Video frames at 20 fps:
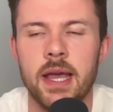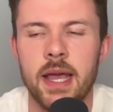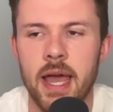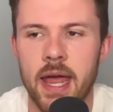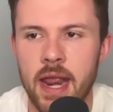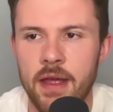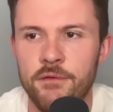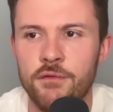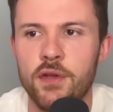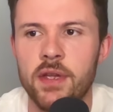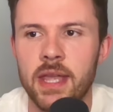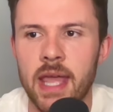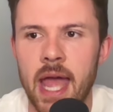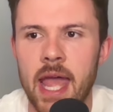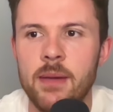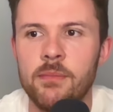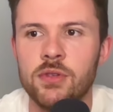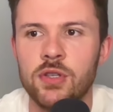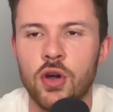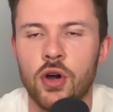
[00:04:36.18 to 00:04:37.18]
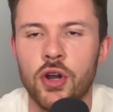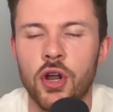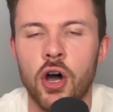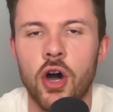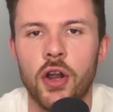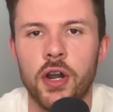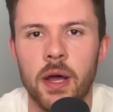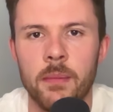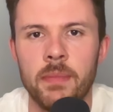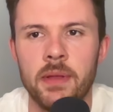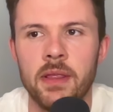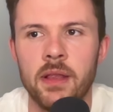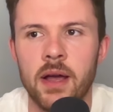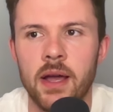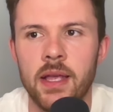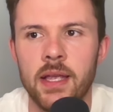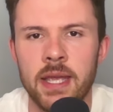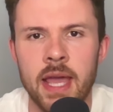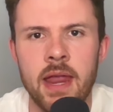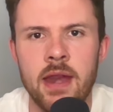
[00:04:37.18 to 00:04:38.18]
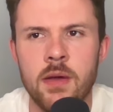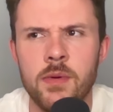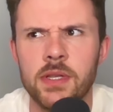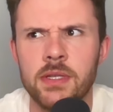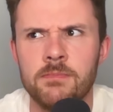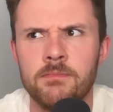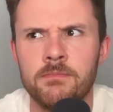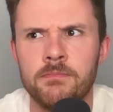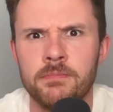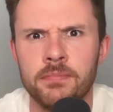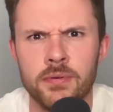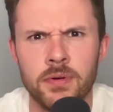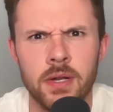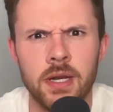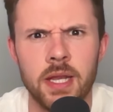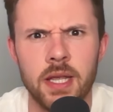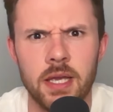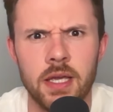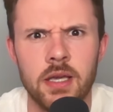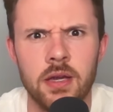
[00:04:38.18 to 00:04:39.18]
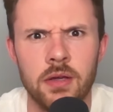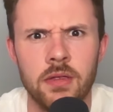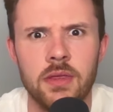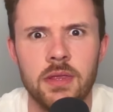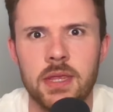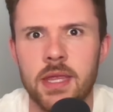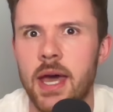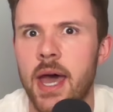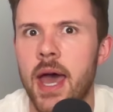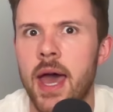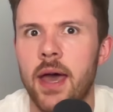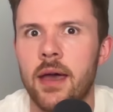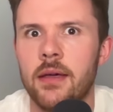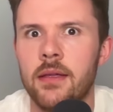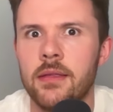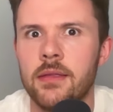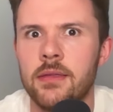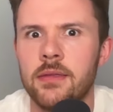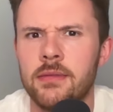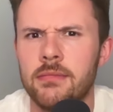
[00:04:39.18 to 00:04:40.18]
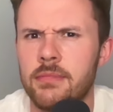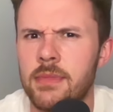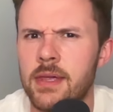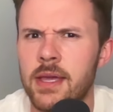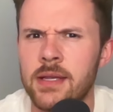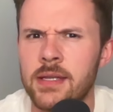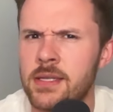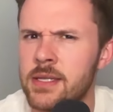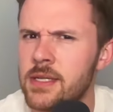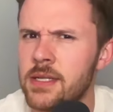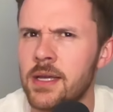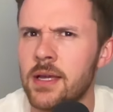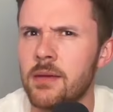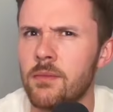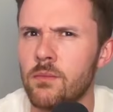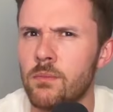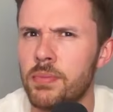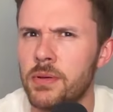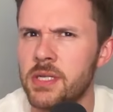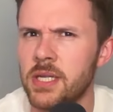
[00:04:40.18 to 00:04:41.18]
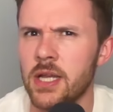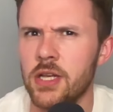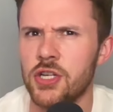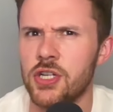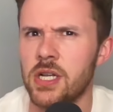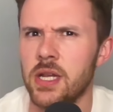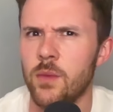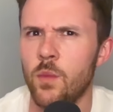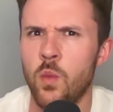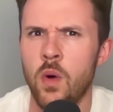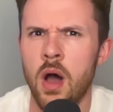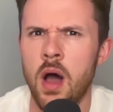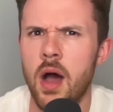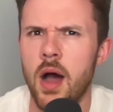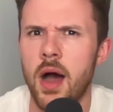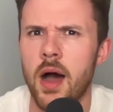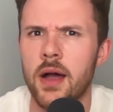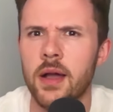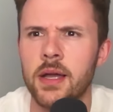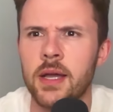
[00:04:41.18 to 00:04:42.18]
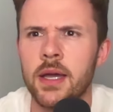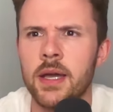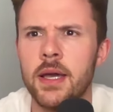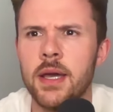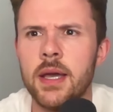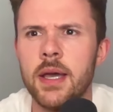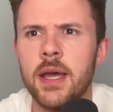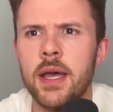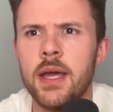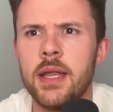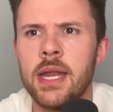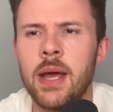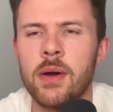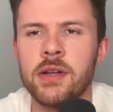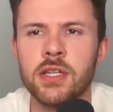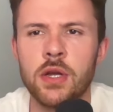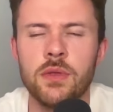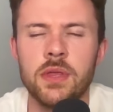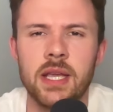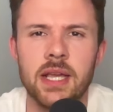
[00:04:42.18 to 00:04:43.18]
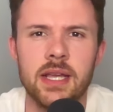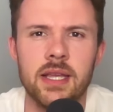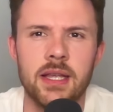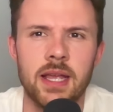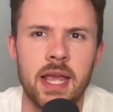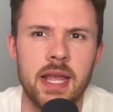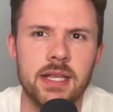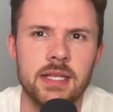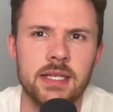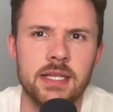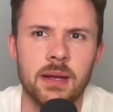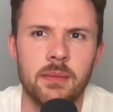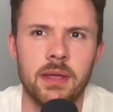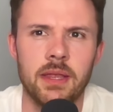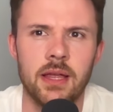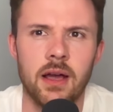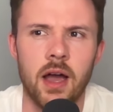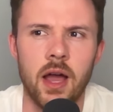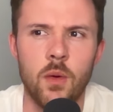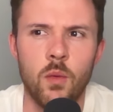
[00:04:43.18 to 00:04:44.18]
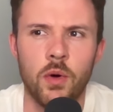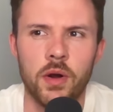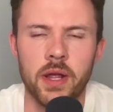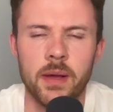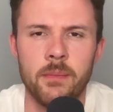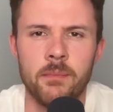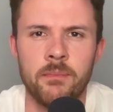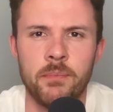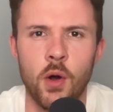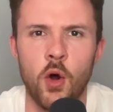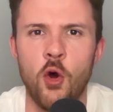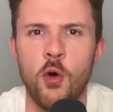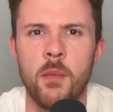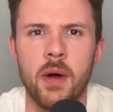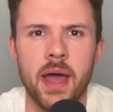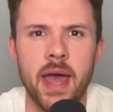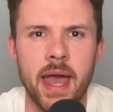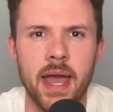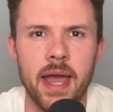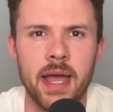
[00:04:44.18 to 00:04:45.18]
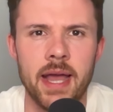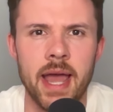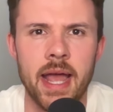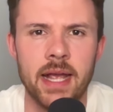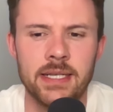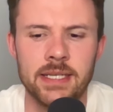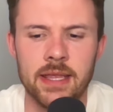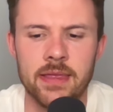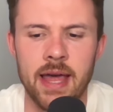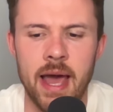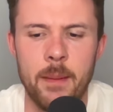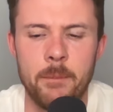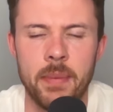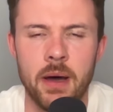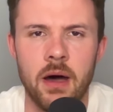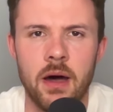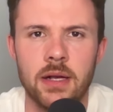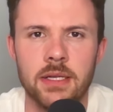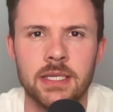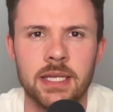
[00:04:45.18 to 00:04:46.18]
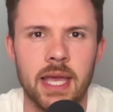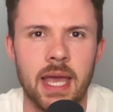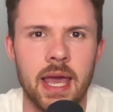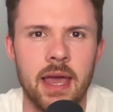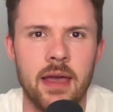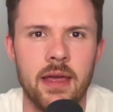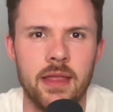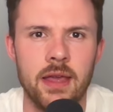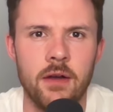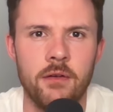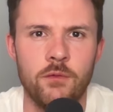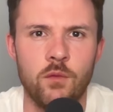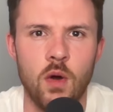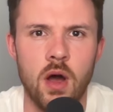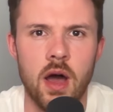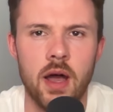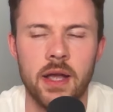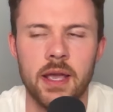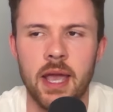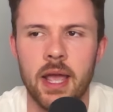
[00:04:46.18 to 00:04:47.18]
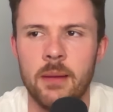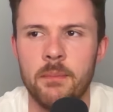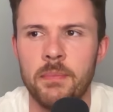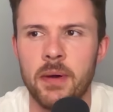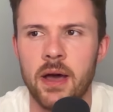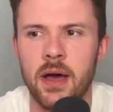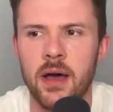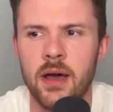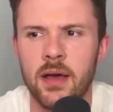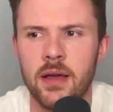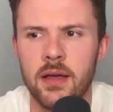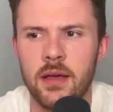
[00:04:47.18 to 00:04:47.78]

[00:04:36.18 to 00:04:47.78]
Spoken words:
And every game's gone on, I've been like, yeah, no, he's pretty good there. This can potentially work. Now, I don't think it's something that I want to put all my eggs in that basket of working, but